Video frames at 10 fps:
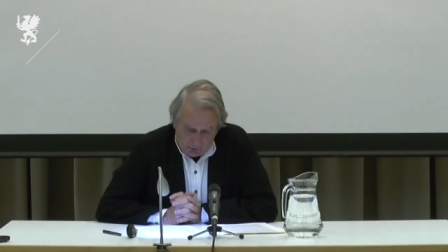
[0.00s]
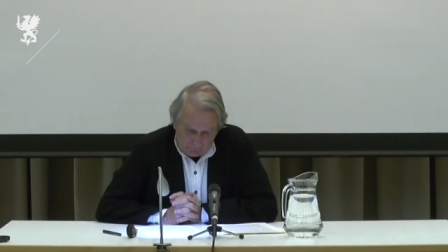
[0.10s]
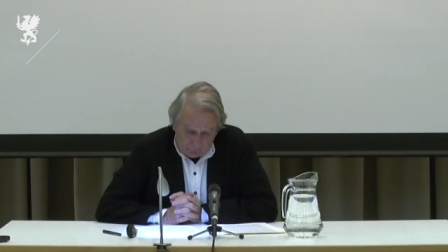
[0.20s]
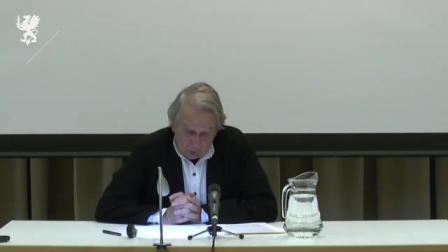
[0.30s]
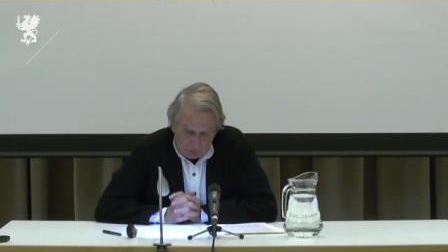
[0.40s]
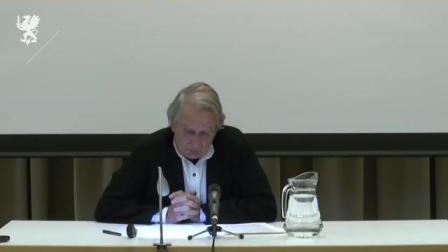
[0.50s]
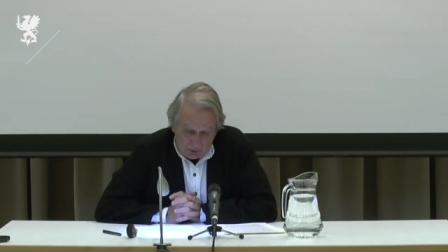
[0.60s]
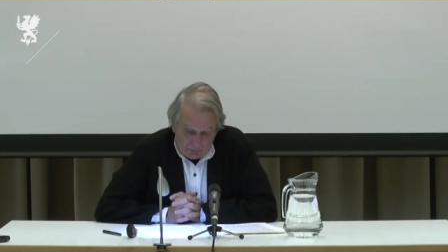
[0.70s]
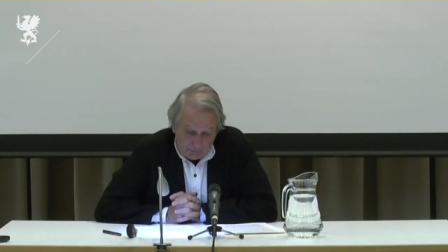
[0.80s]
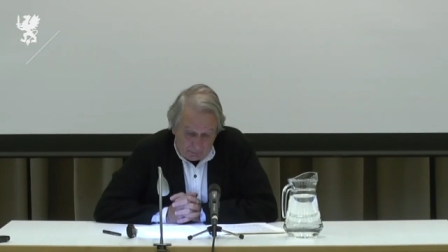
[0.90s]
of a
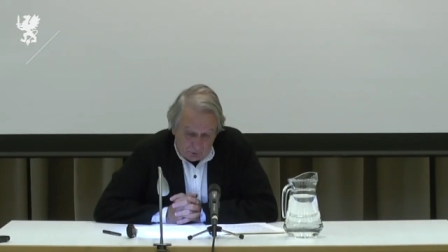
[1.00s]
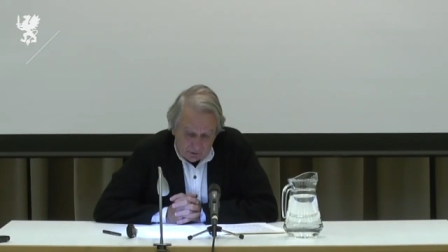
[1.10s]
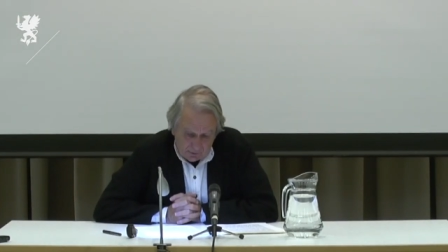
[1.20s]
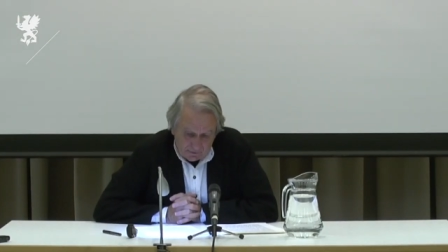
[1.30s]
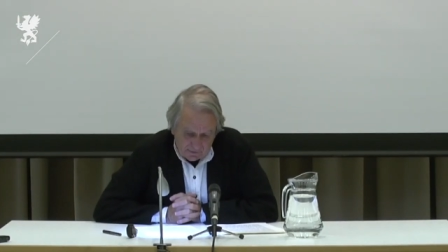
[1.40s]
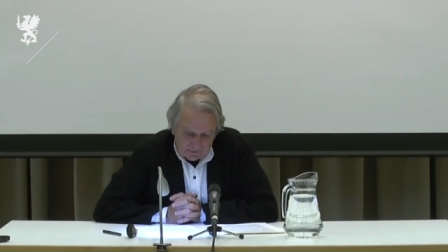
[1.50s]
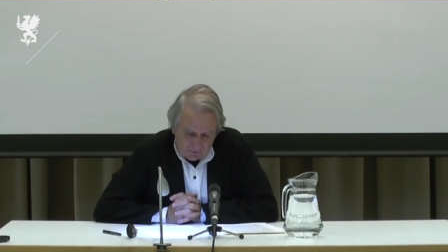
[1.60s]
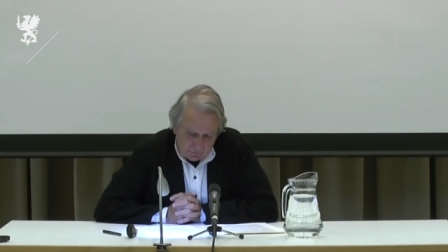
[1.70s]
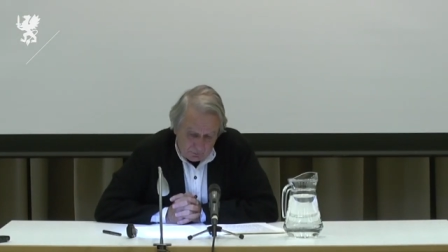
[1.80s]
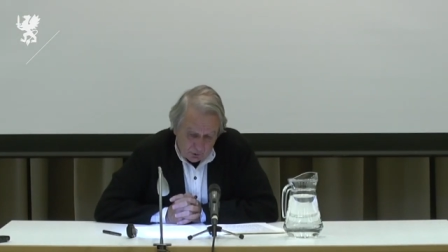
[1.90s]
modernist,
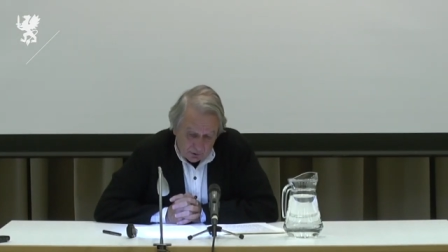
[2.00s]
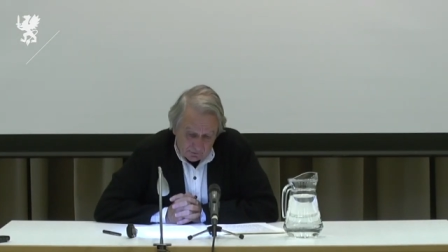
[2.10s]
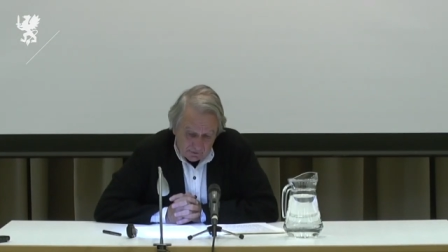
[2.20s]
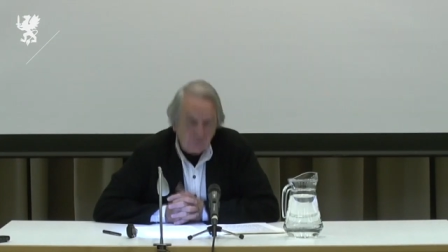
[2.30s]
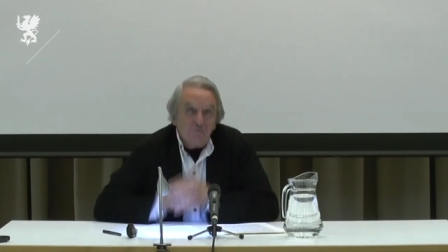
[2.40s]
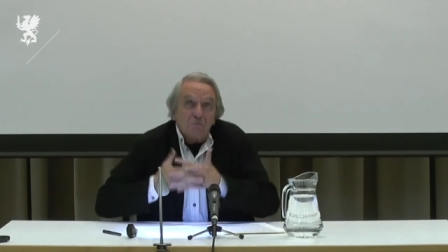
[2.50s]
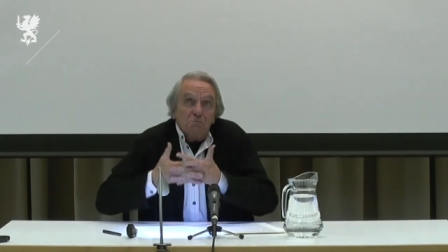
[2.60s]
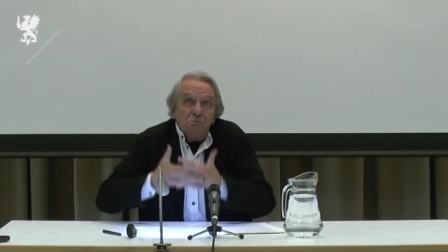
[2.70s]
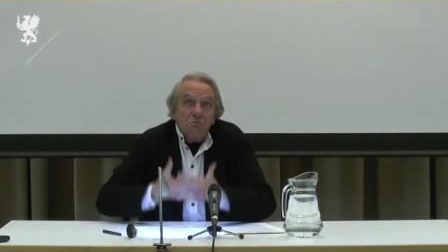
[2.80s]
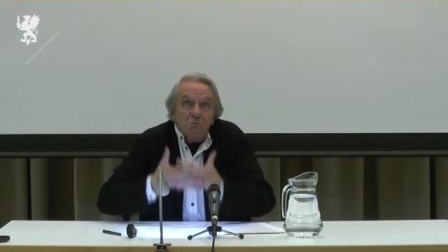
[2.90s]
modernist
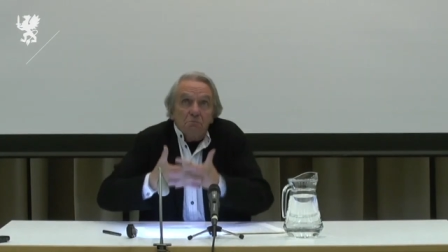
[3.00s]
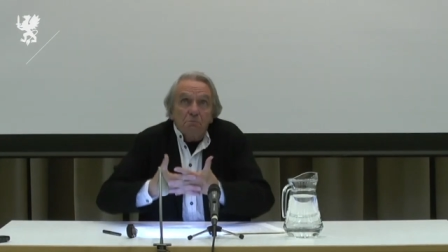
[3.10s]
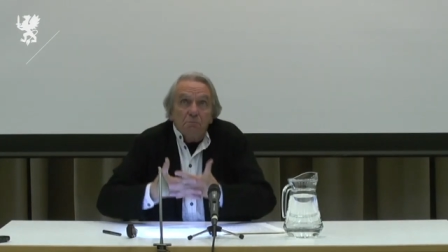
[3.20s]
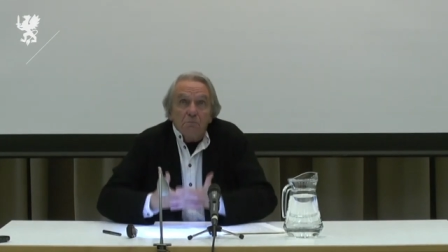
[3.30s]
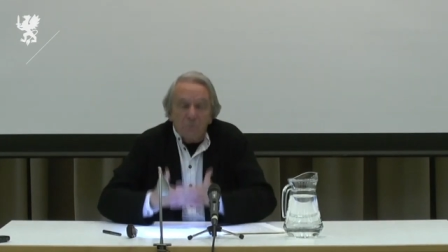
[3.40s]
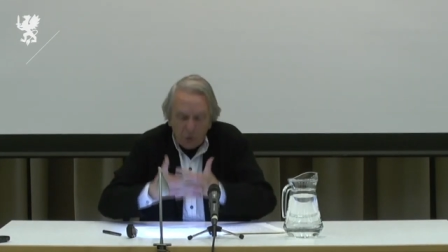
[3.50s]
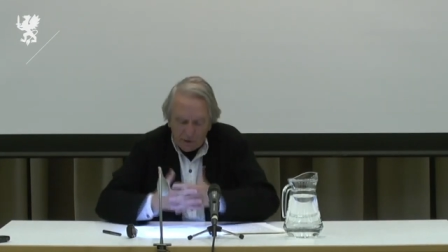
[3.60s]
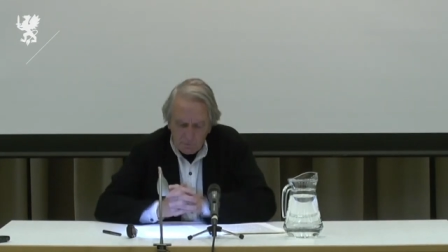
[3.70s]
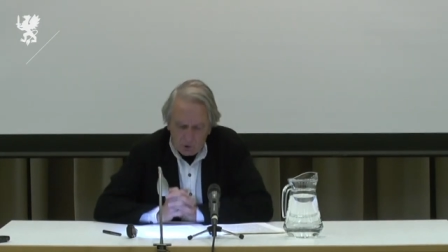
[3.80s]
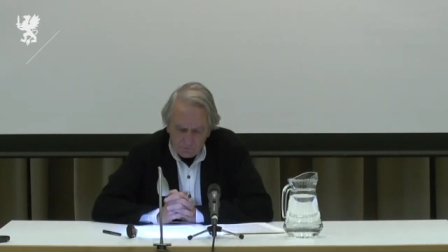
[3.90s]

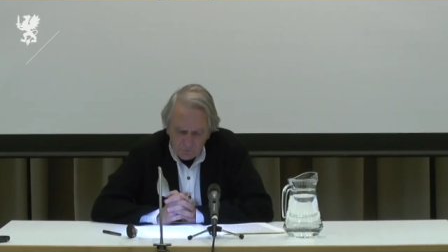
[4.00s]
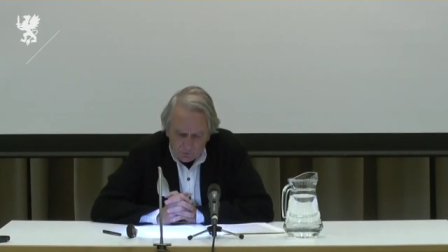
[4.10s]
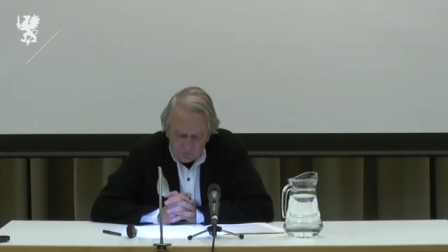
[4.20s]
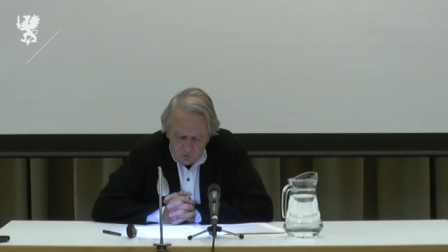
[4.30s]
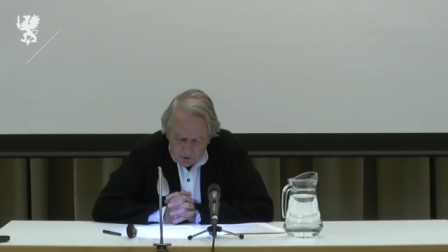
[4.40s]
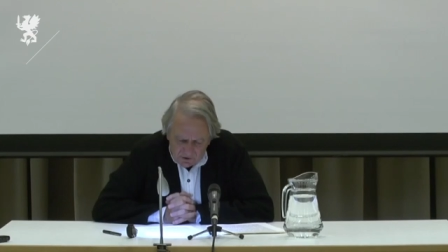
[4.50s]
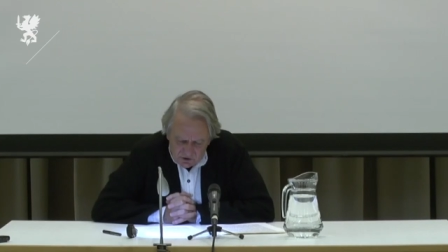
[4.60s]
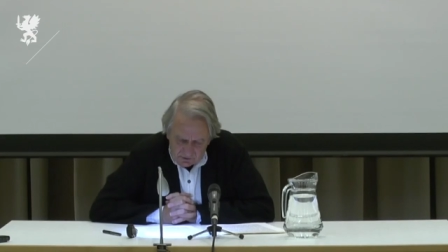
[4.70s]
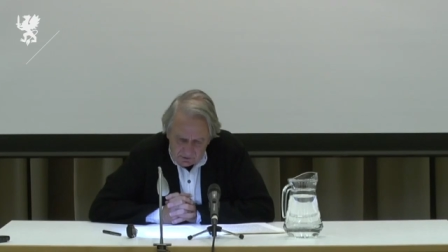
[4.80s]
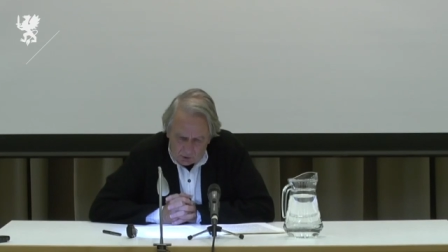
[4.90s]
dream of
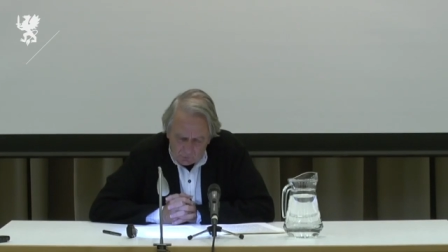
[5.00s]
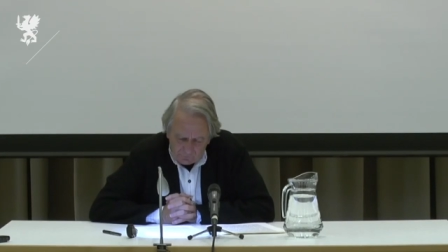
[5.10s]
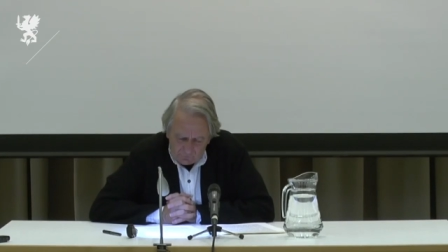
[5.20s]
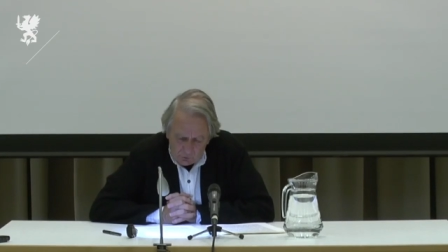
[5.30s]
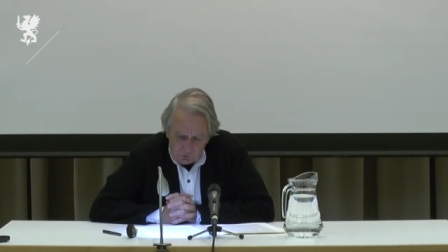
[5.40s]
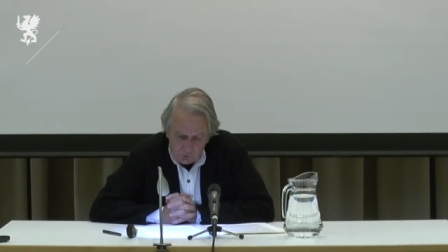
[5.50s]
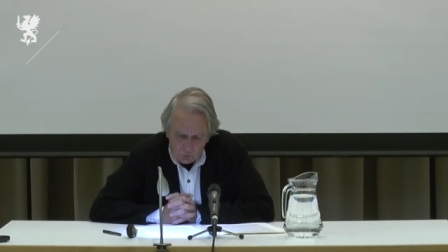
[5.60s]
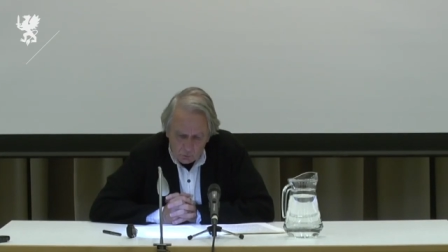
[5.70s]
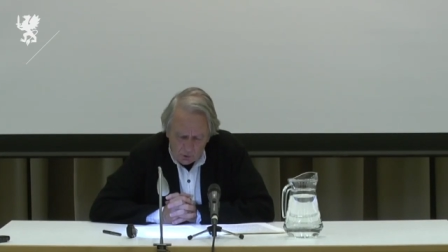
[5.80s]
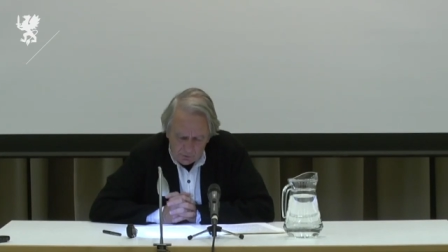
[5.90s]
construction of a new
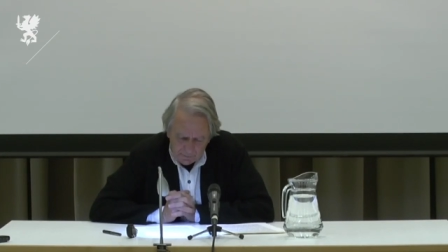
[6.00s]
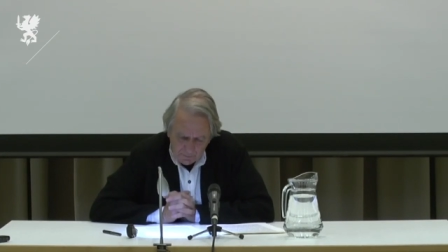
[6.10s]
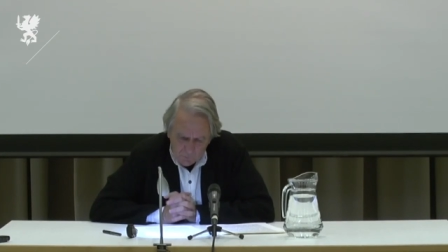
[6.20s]
world.